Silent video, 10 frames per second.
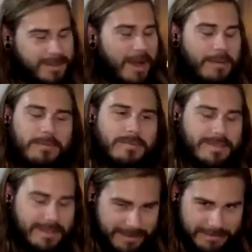um, God um, is
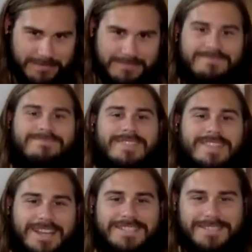in all. Um,
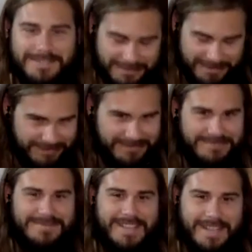yes.
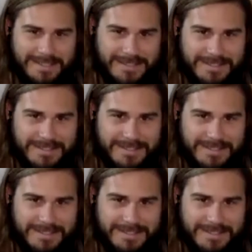Yes. You know,